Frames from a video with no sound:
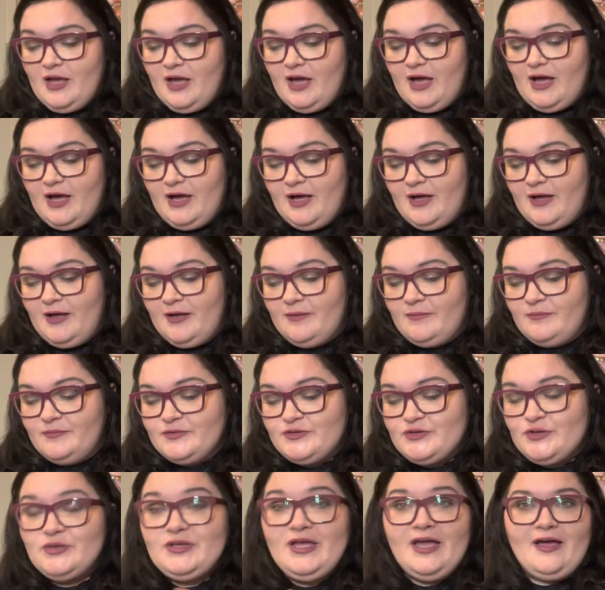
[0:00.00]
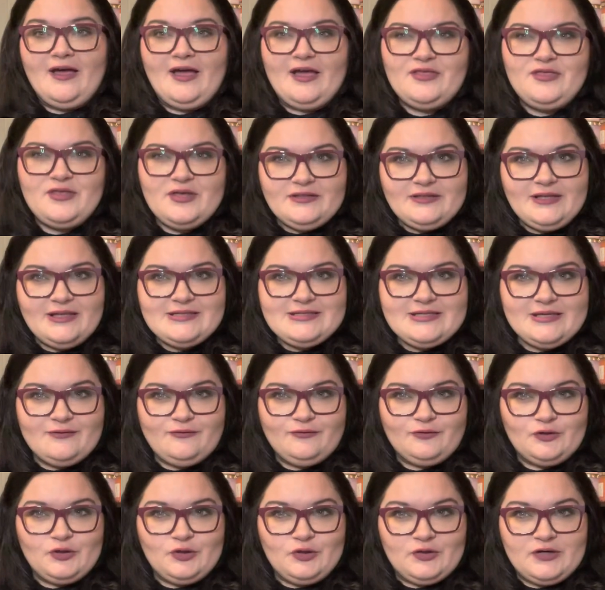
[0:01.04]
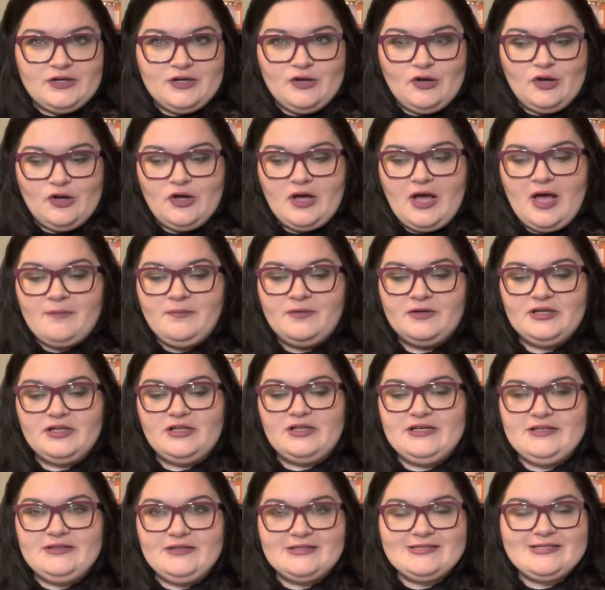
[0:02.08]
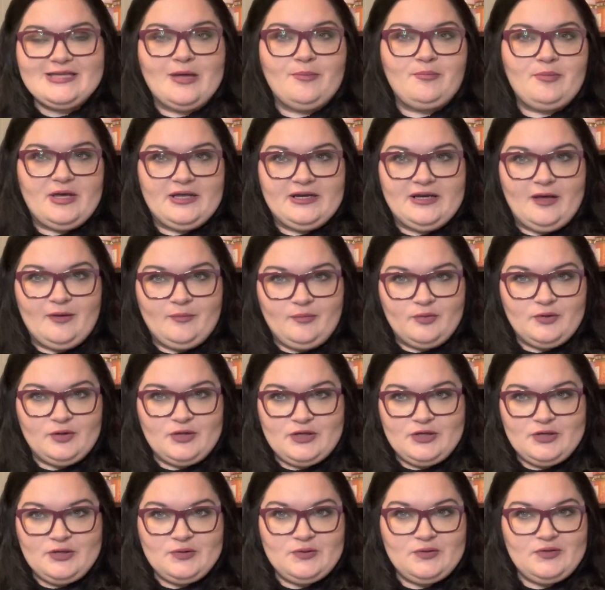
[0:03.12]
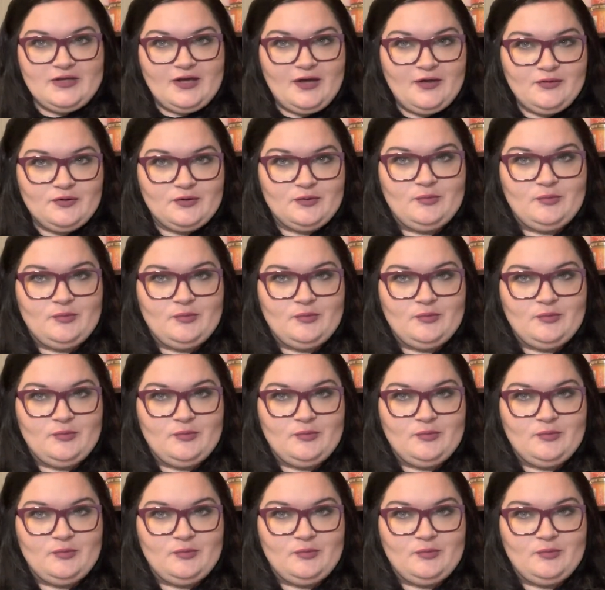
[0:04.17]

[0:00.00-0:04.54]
Um, so yeah, I think that's it for Kringle. I'm going to clean this up and I'll bring you the other